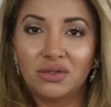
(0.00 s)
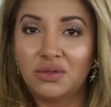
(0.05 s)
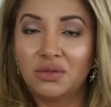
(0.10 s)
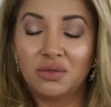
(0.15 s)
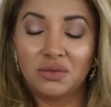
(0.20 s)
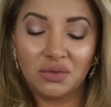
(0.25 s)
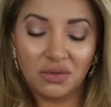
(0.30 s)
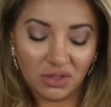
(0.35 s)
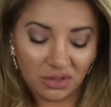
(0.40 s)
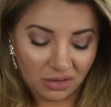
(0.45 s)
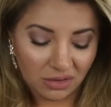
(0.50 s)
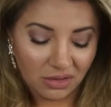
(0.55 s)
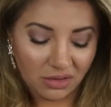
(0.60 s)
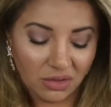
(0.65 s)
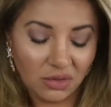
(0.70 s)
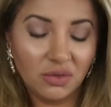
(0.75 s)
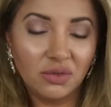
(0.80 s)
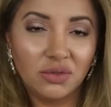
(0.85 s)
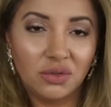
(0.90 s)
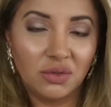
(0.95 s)
do
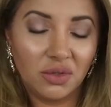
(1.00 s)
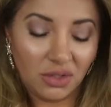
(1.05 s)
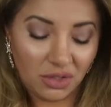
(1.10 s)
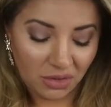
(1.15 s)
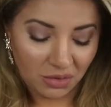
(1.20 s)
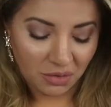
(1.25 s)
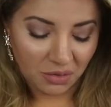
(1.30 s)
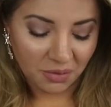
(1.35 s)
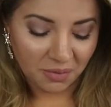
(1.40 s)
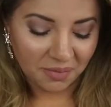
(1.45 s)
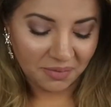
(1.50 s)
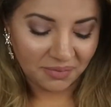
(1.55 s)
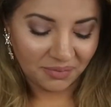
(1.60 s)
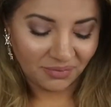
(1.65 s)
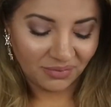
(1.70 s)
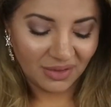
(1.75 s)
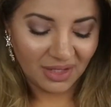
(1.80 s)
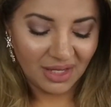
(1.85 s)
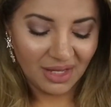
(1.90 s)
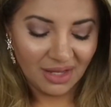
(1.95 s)
you do you
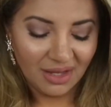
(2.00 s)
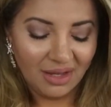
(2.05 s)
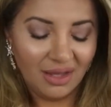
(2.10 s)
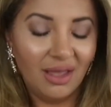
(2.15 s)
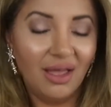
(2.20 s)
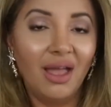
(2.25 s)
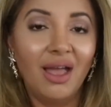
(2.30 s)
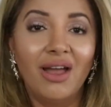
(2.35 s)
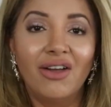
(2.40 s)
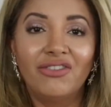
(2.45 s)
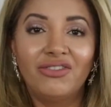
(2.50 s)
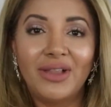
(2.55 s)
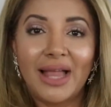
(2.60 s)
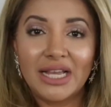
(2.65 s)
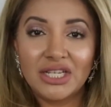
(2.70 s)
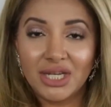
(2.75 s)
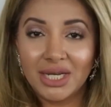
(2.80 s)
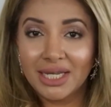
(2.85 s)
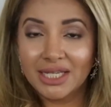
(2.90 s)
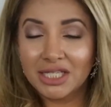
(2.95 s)

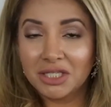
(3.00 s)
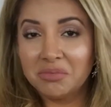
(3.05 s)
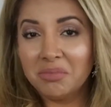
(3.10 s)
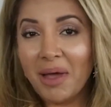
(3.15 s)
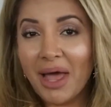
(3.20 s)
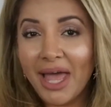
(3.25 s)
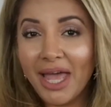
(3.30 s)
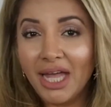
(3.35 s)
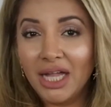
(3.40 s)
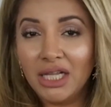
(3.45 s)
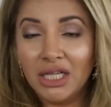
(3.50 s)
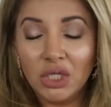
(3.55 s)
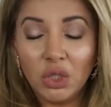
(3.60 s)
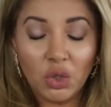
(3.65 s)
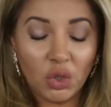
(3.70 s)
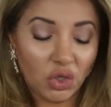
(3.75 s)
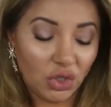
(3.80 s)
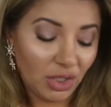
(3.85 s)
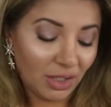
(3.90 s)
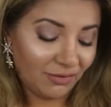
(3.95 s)
flashing a
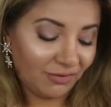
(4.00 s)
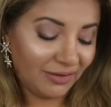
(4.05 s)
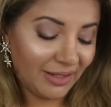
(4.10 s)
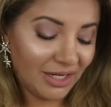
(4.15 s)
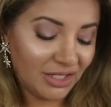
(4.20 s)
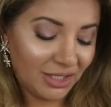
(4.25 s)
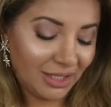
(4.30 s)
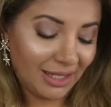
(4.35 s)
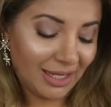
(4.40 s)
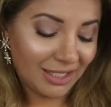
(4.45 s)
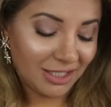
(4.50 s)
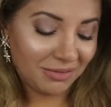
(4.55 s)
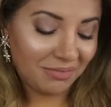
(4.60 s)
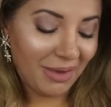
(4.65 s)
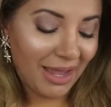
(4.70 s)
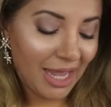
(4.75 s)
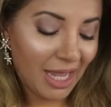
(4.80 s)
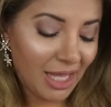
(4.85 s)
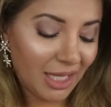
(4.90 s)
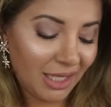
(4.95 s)
smile or not flashing a
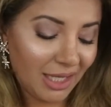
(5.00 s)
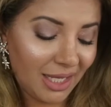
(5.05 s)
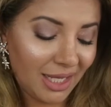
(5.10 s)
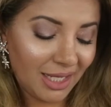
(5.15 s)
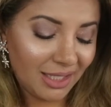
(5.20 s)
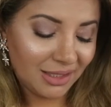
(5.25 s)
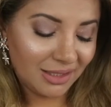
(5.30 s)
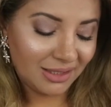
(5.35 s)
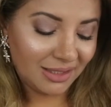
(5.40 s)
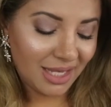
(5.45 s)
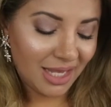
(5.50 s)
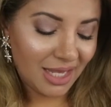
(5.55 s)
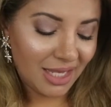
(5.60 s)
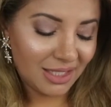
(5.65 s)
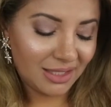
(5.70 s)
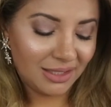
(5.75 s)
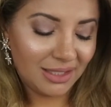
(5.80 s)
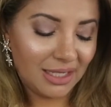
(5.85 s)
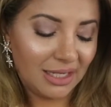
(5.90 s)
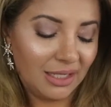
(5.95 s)
smile it
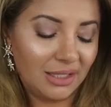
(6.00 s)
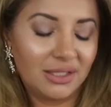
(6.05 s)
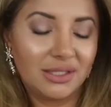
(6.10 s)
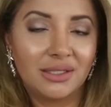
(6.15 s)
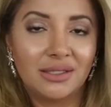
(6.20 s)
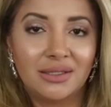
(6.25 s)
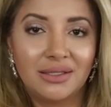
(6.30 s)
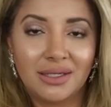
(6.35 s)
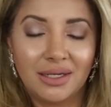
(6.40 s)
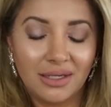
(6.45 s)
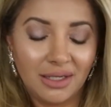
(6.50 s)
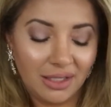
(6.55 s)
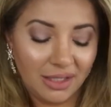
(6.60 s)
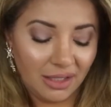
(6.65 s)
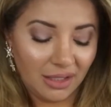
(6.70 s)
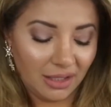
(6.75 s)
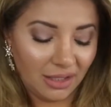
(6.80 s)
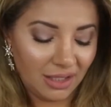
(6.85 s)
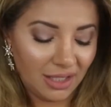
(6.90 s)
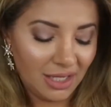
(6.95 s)
says that a
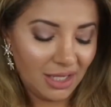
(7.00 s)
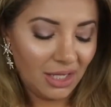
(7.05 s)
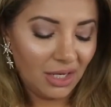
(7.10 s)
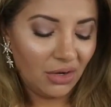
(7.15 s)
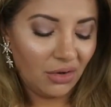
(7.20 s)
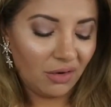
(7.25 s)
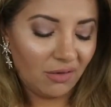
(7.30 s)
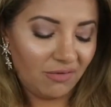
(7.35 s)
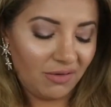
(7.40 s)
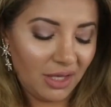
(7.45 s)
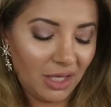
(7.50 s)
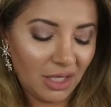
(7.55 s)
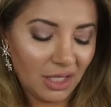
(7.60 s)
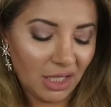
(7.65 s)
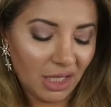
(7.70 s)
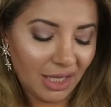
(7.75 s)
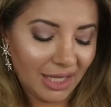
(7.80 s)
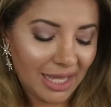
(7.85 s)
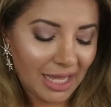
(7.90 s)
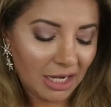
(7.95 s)
study
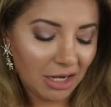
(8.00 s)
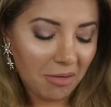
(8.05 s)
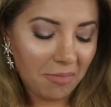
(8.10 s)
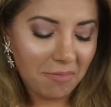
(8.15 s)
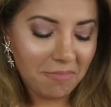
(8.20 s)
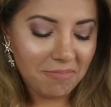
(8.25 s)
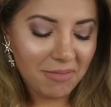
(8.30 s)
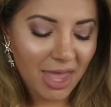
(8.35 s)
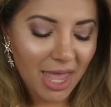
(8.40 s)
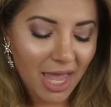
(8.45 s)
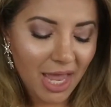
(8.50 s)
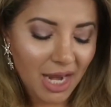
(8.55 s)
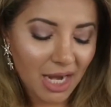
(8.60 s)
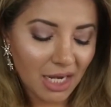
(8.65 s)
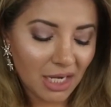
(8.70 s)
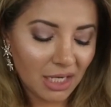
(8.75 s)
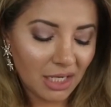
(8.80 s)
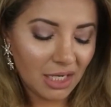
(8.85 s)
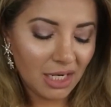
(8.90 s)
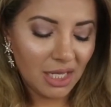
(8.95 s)
revealed that
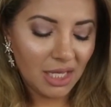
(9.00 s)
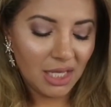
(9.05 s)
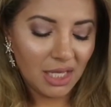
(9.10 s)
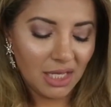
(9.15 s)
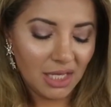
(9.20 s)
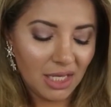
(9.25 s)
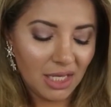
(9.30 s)
men